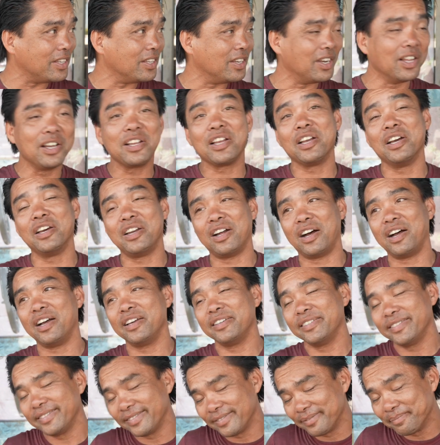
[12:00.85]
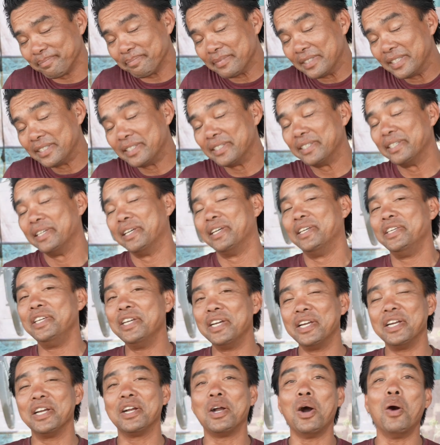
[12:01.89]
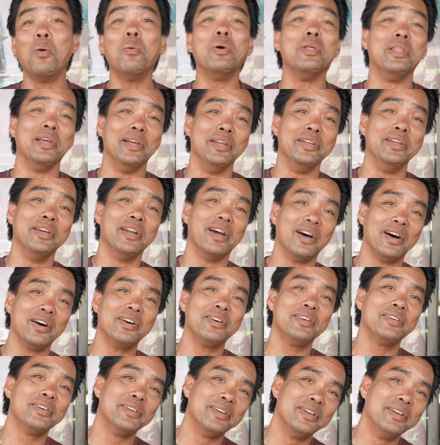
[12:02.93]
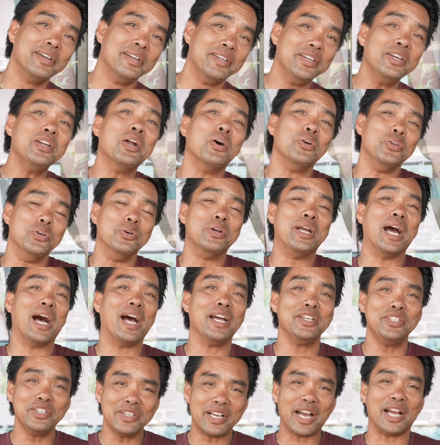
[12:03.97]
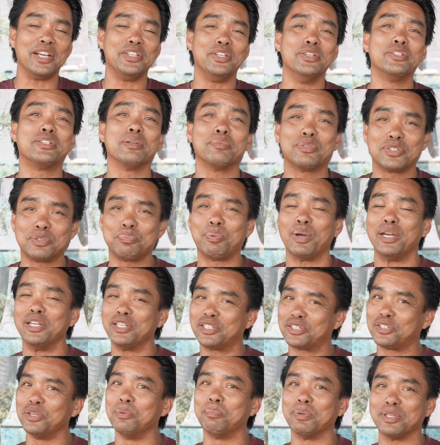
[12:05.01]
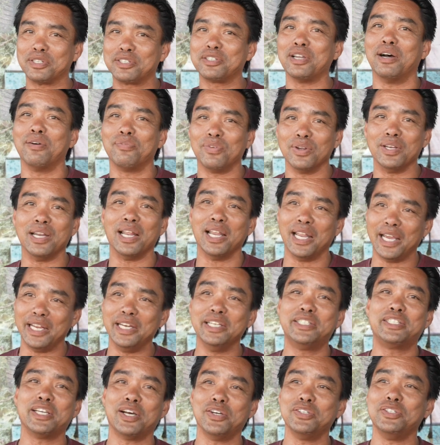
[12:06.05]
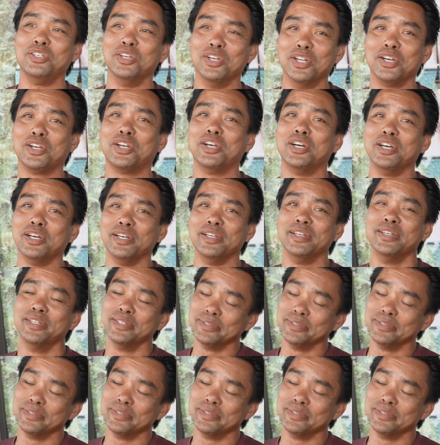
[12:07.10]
you look good on, you're gonna go with it. You know, you know, you guys, you guys do some pretty stupid stuff when the lady tells you you look good.